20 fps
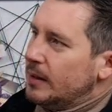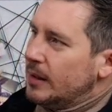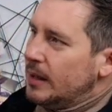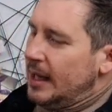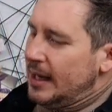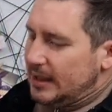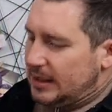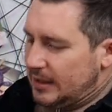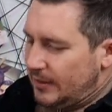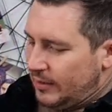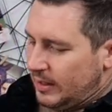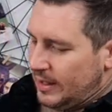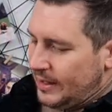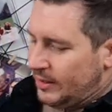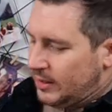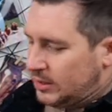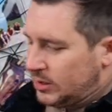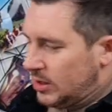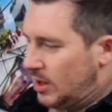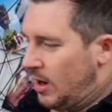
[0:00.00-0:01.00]
Let's have a
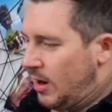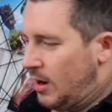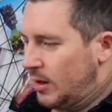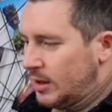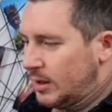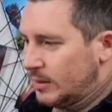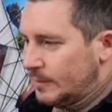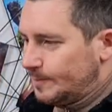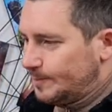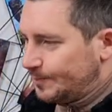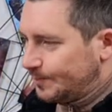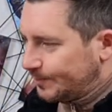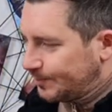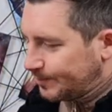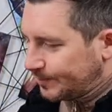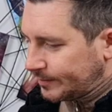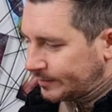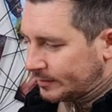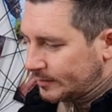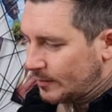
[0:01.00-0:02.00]
little talk.
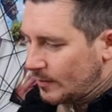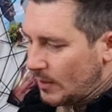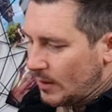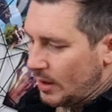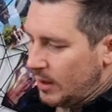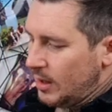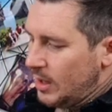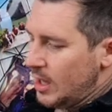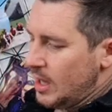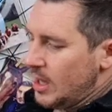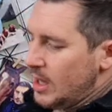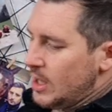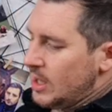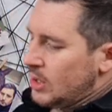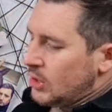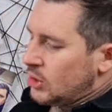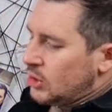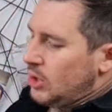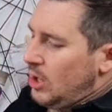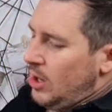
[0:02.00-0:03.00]

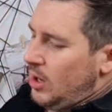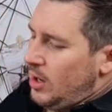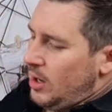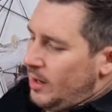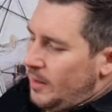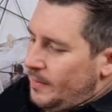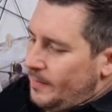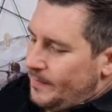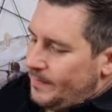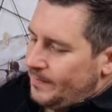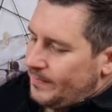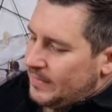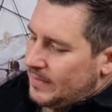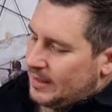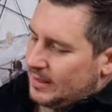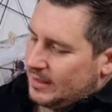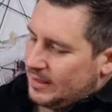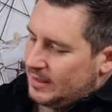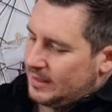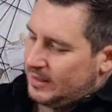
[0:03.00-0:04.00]
So,
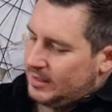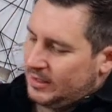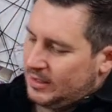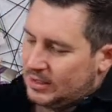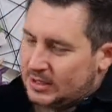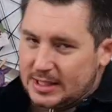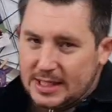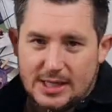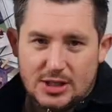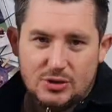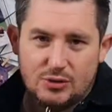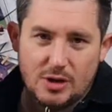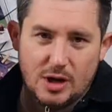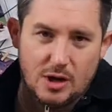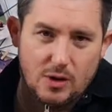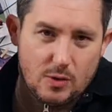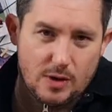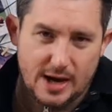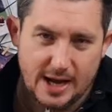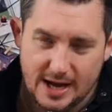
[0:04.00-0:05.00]
you'll see straight
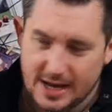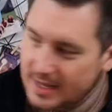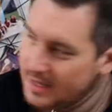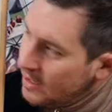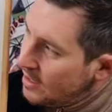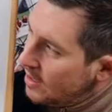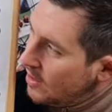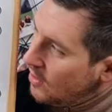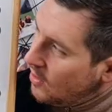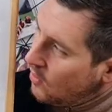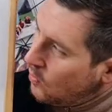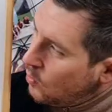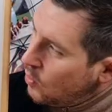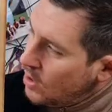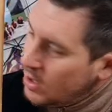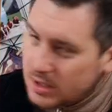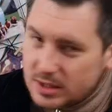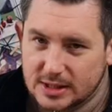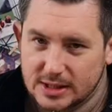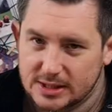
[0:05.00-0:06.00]
away,
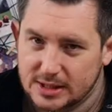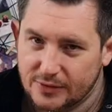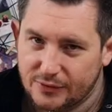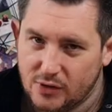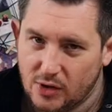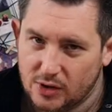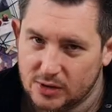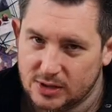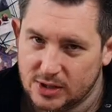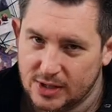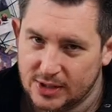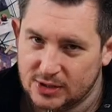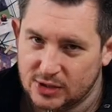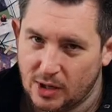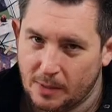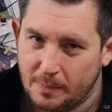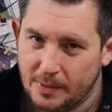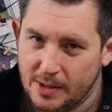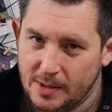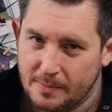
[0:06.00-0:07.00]
Wilsons have gone to the
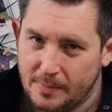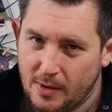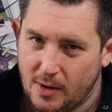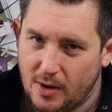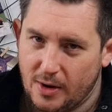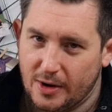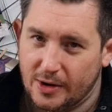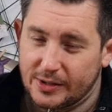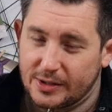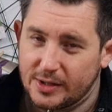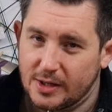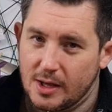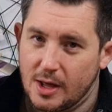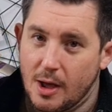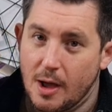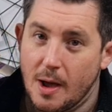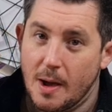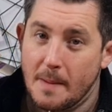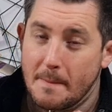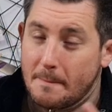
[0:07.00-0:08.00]
top of the board,
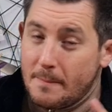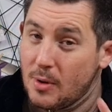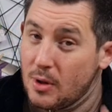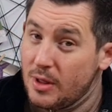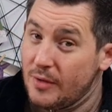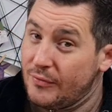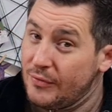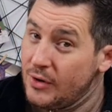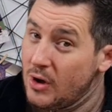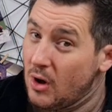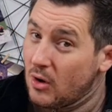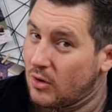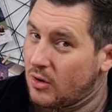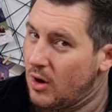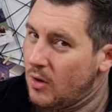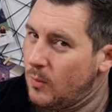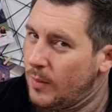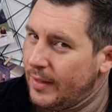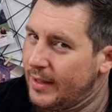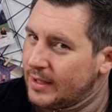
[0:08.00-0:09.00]
but they've not
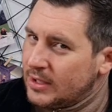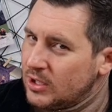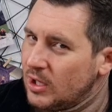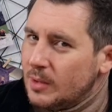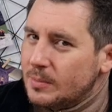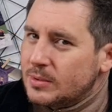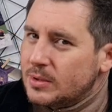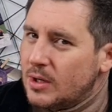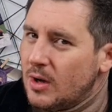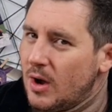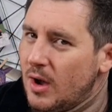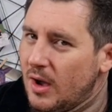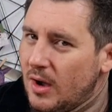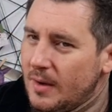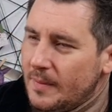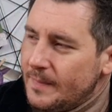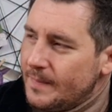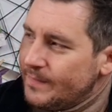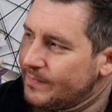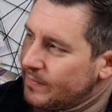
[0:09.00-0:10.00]
gone with a top
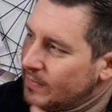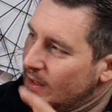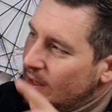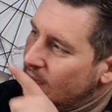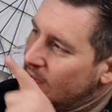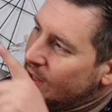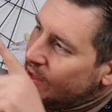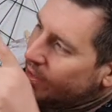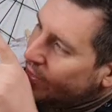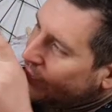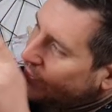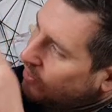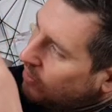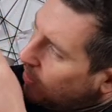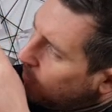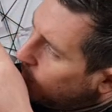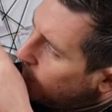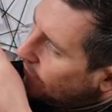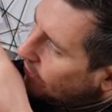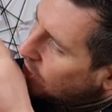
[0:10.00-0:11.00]
score. They've
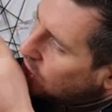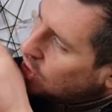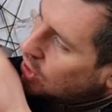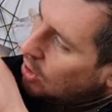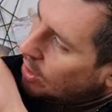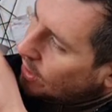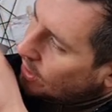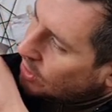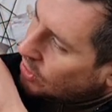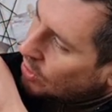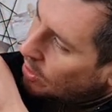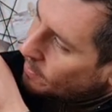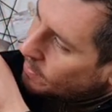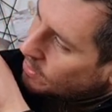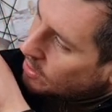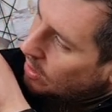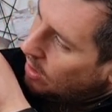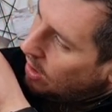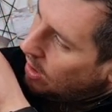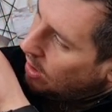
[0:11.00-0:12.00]
gone with a joint top
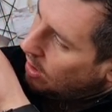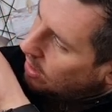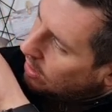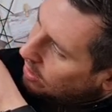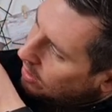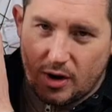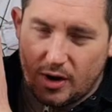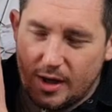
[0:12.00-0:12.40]
score.